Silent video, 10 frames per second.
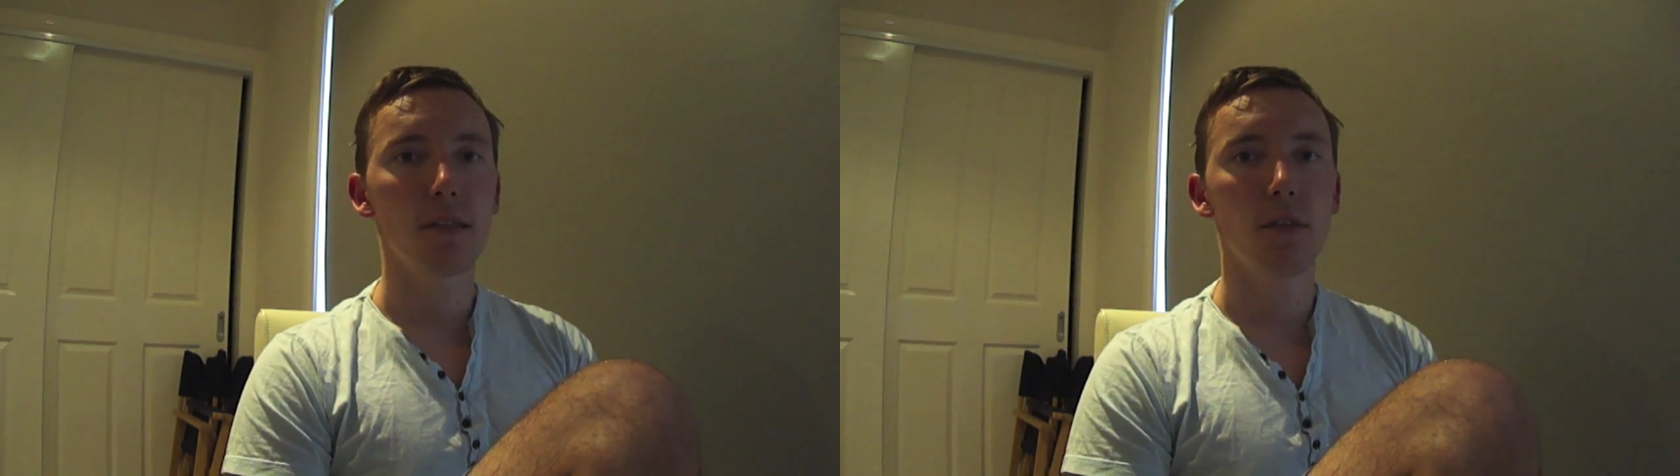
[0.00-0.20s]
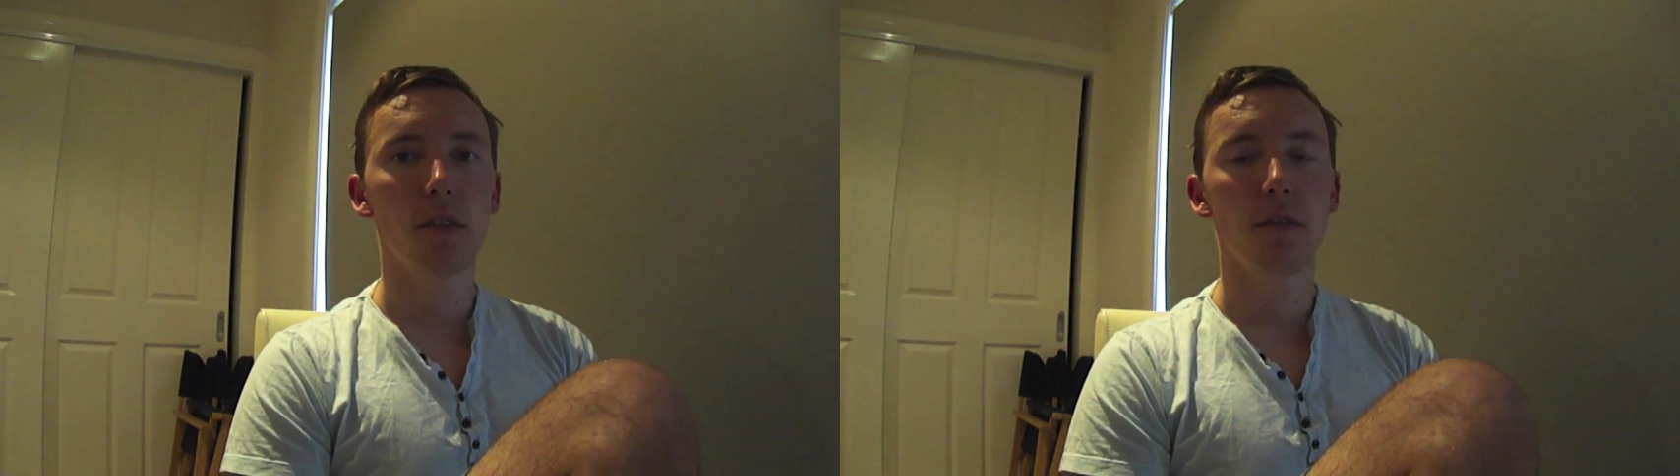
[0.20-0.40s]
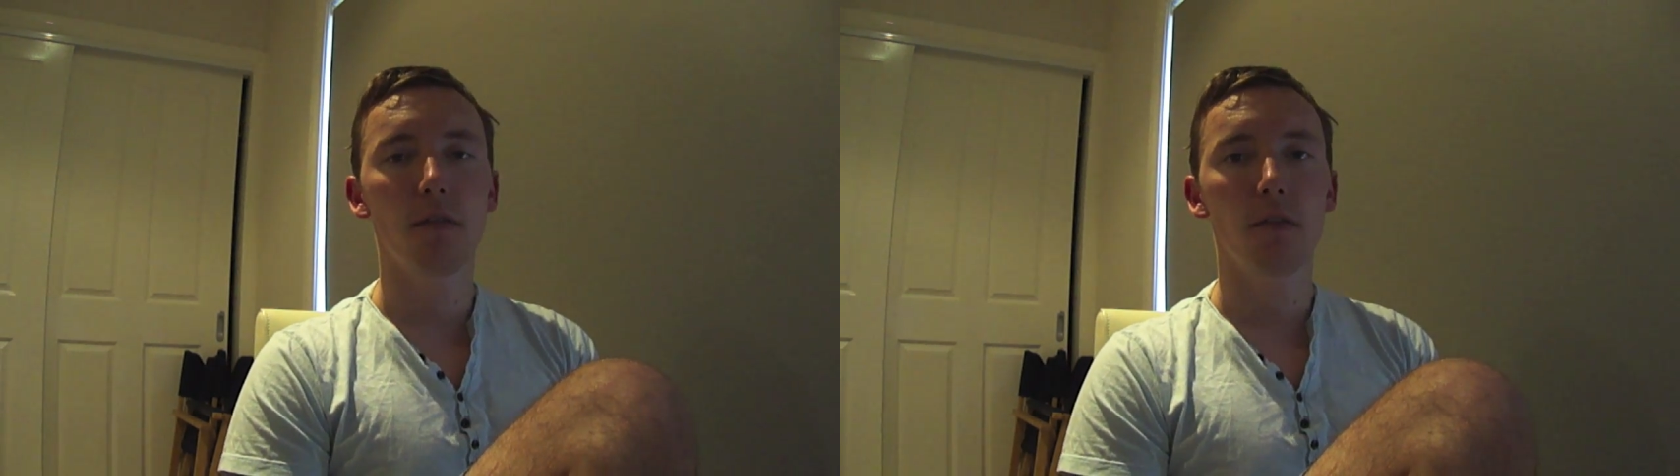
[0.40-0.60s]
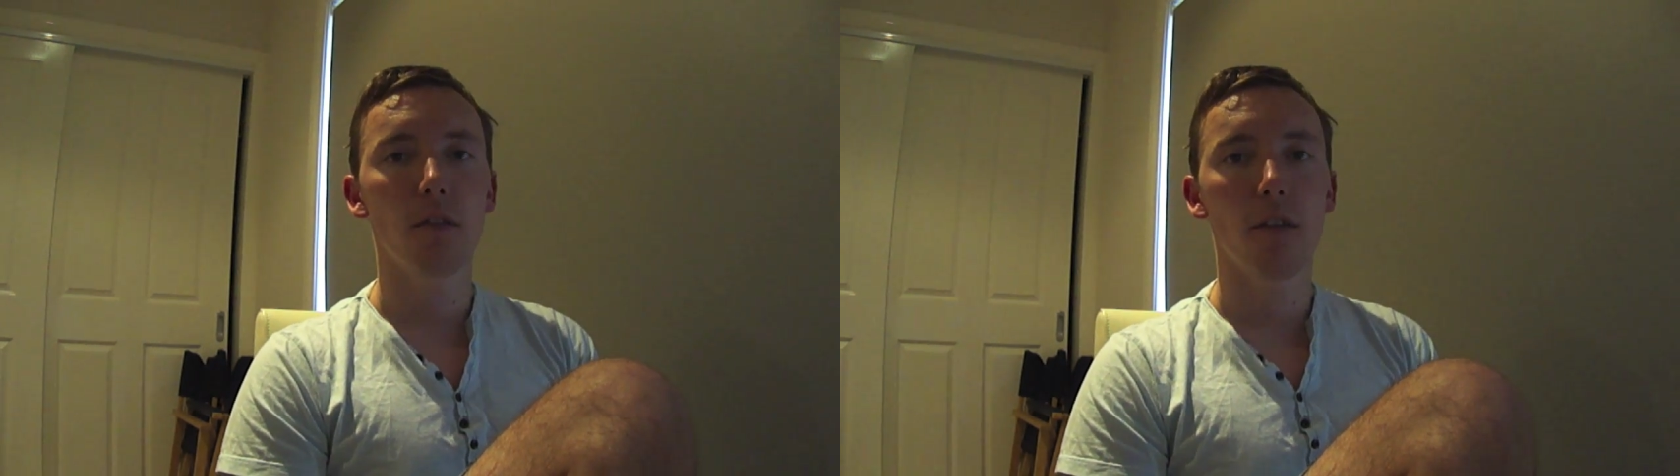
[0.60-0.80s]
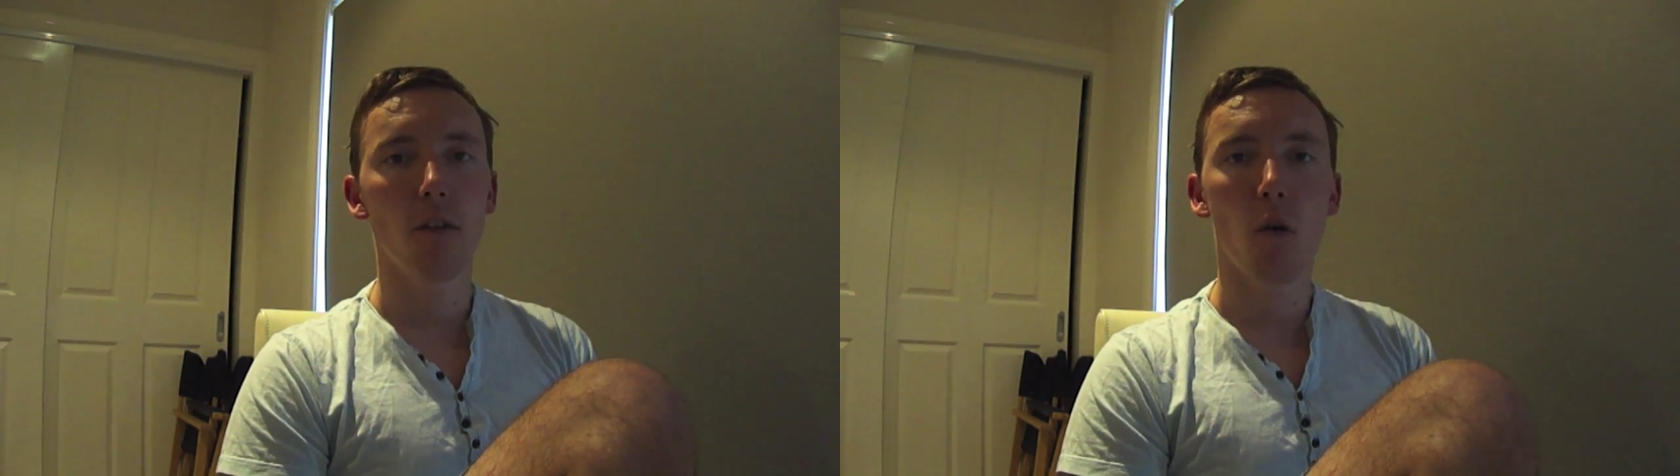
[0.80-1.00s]

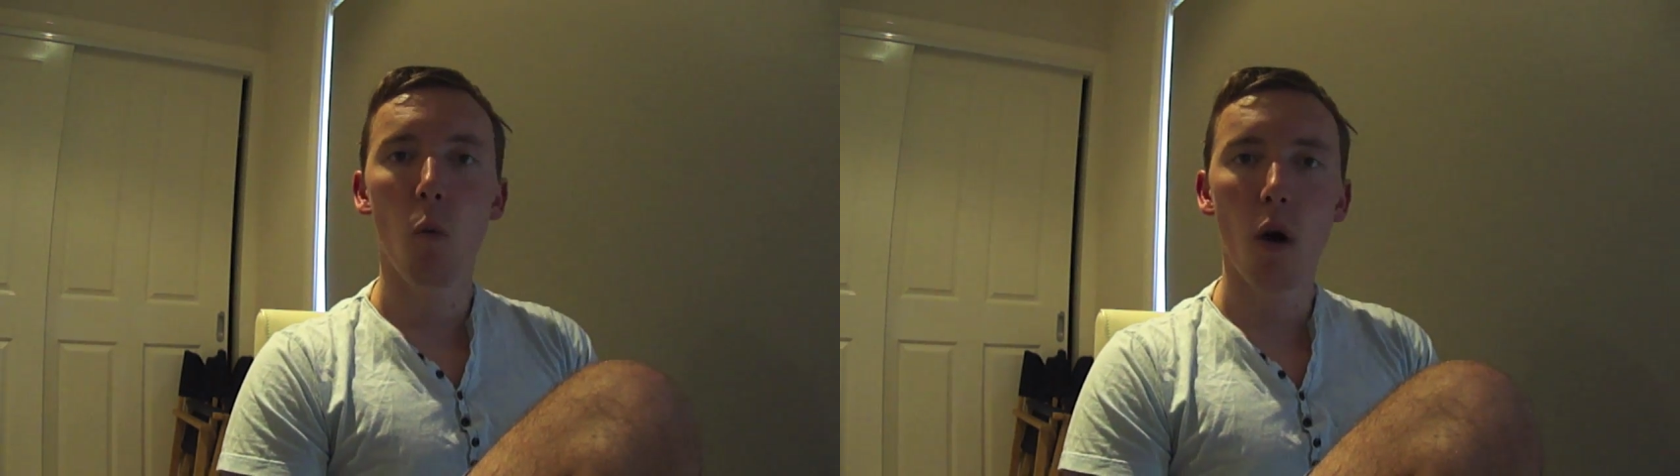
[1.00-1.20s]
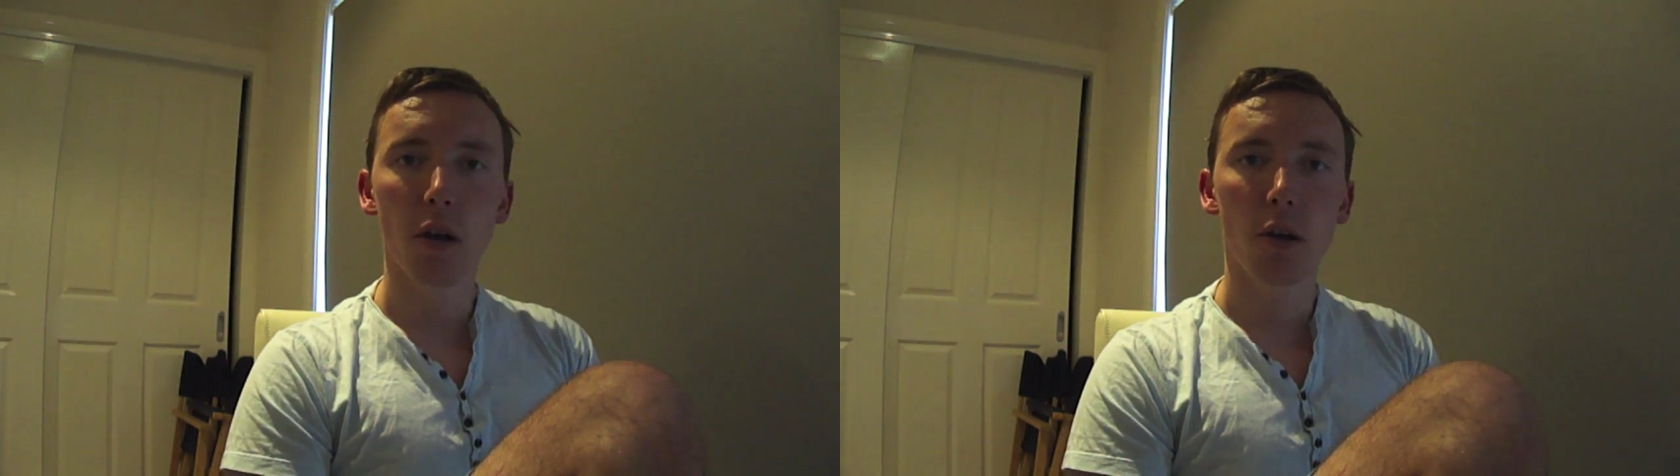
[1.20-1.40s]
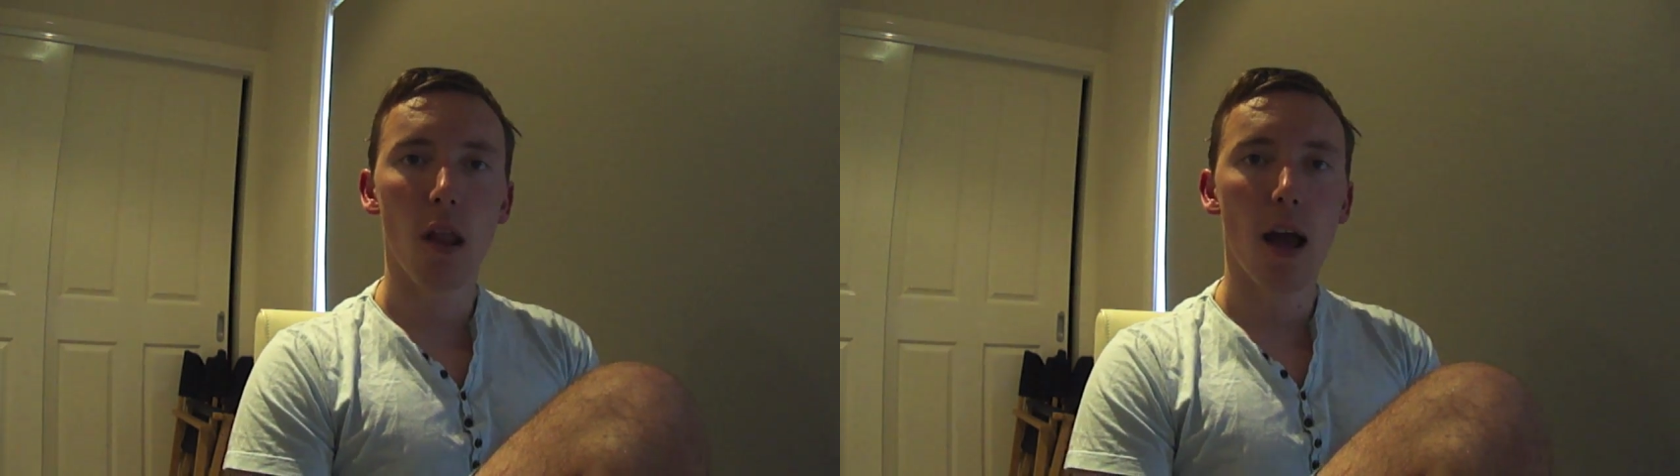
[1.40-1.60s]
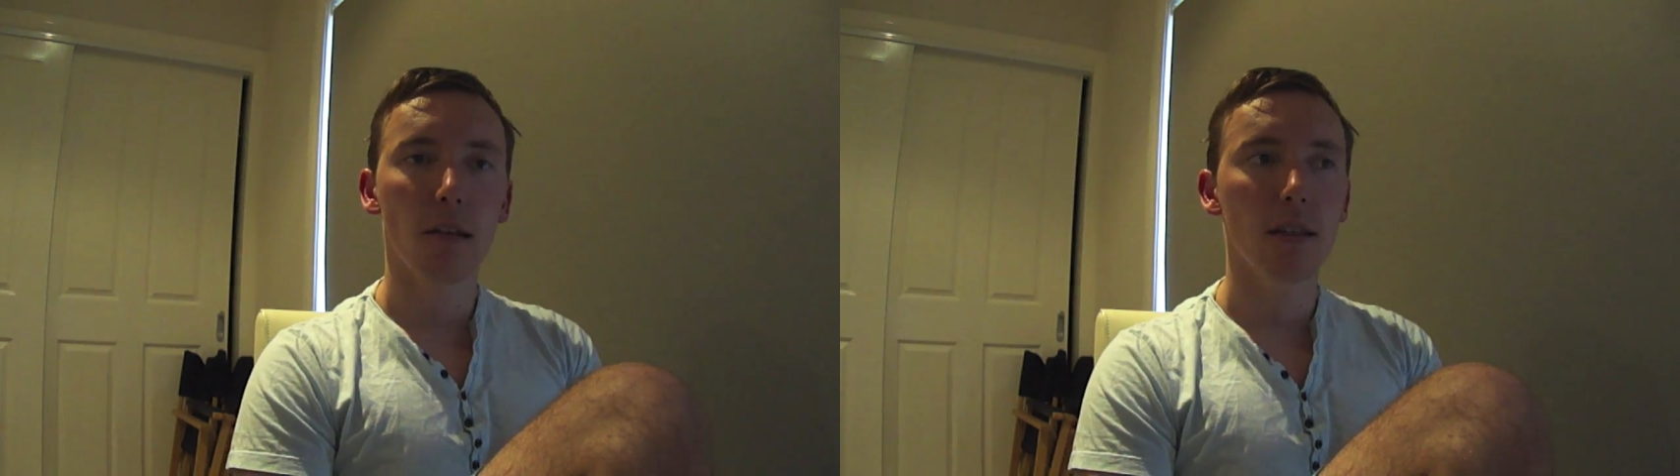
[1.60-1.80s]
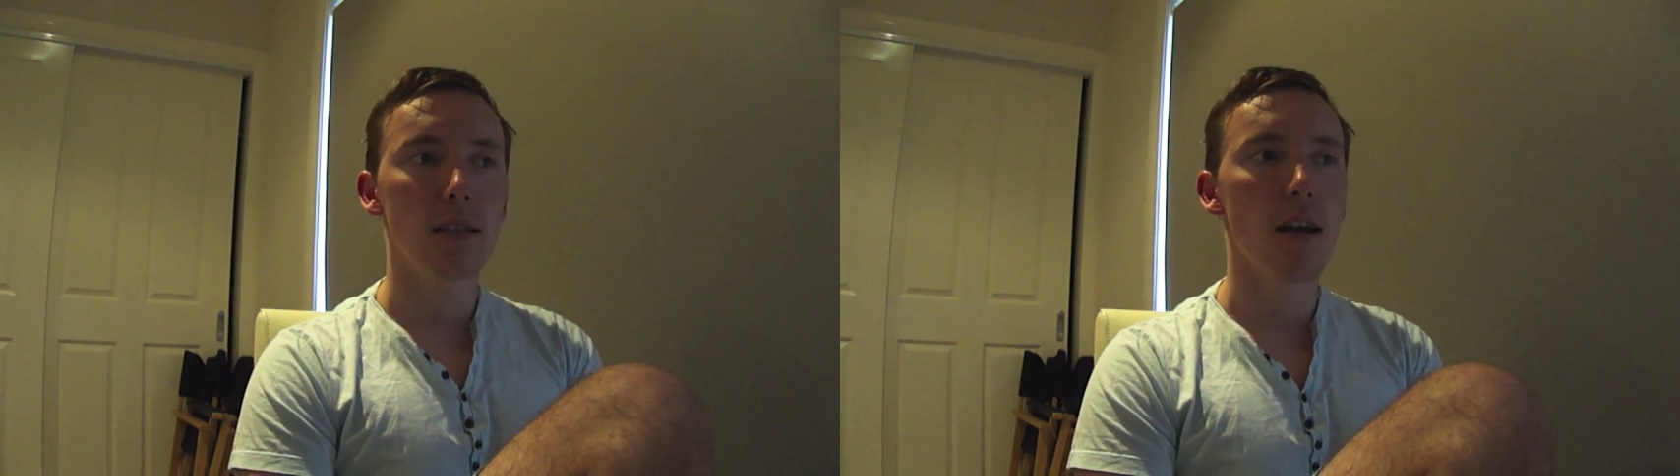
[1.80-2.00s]
for what you'd like
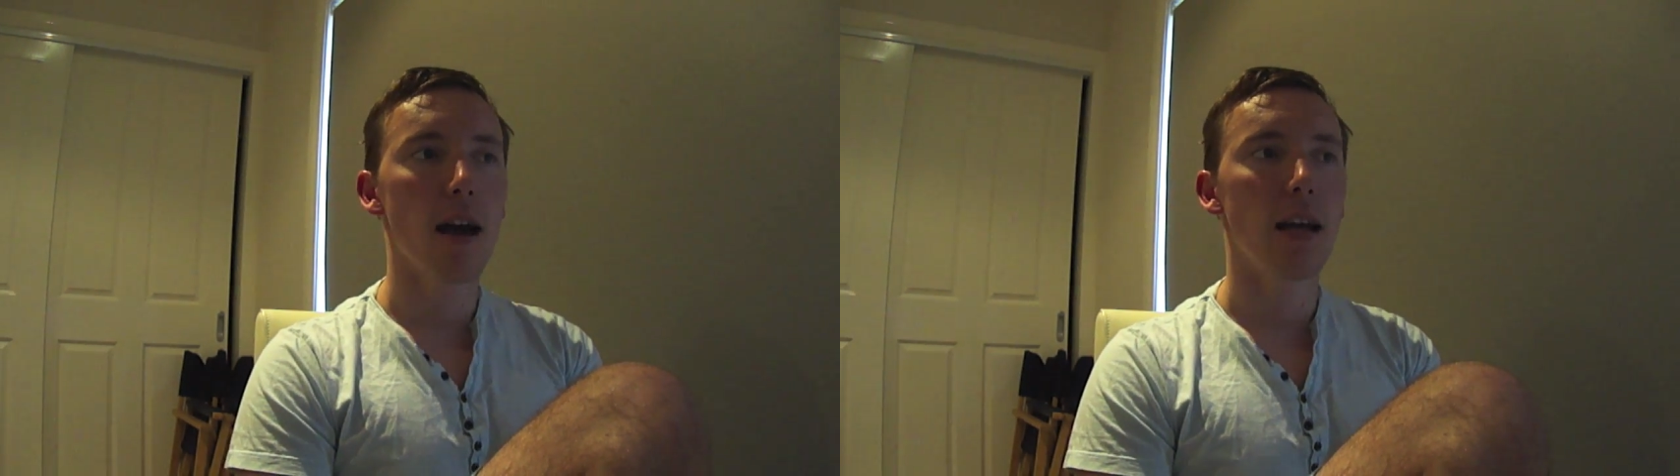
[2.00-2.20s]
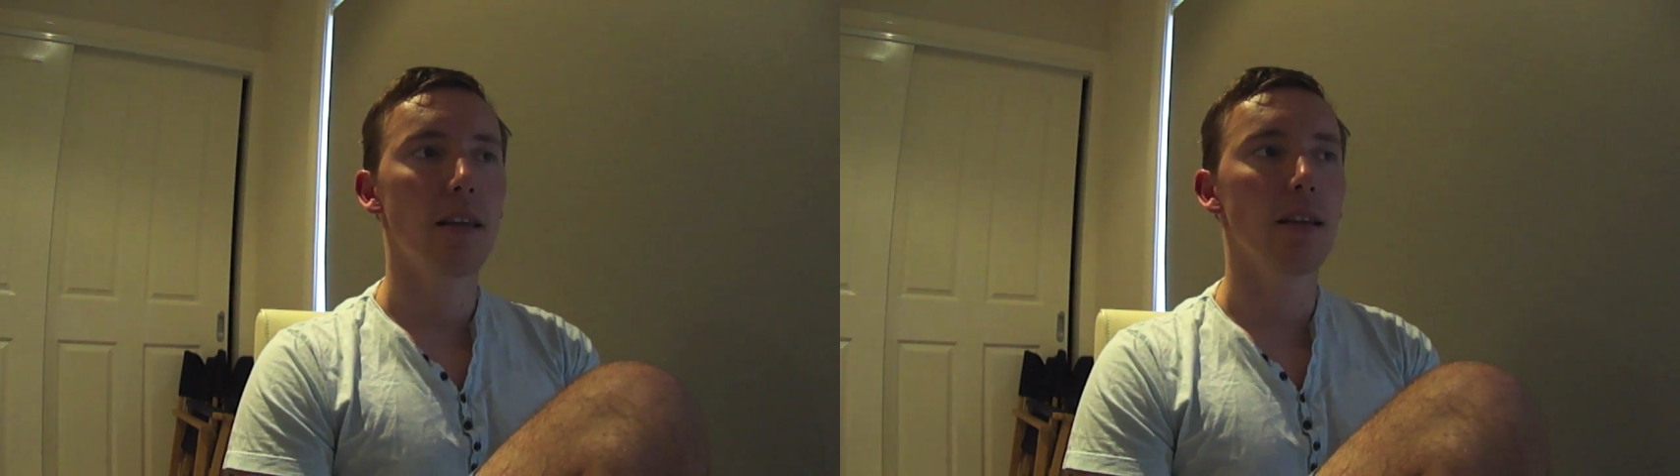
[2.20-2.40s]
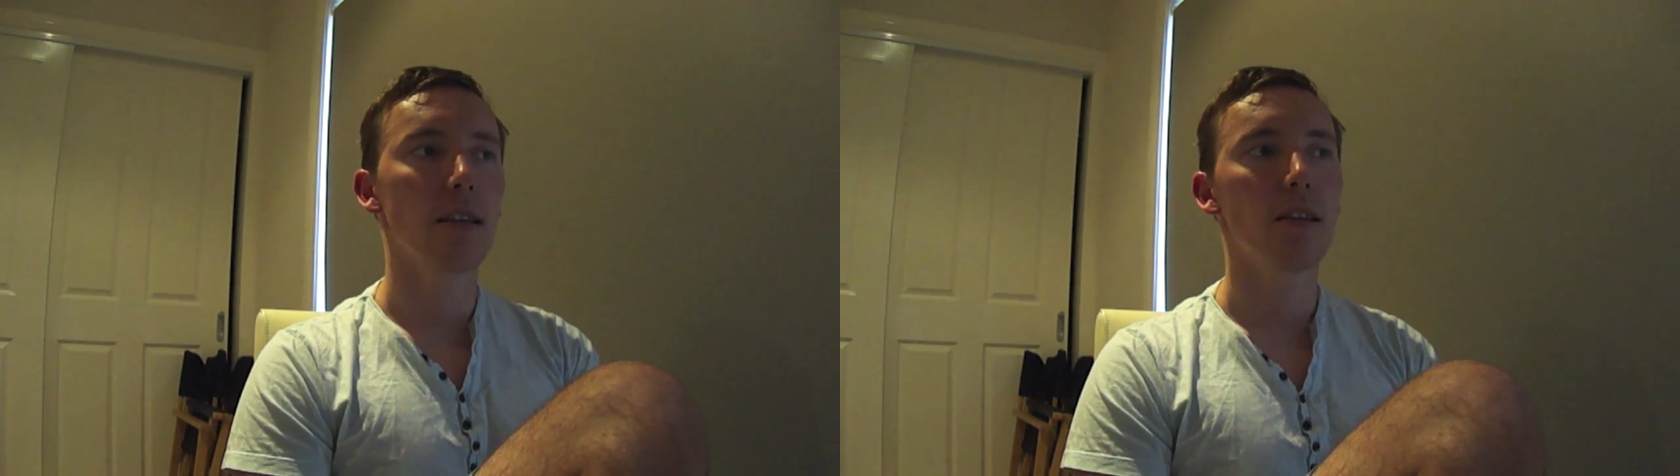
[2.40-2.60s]
on the site, either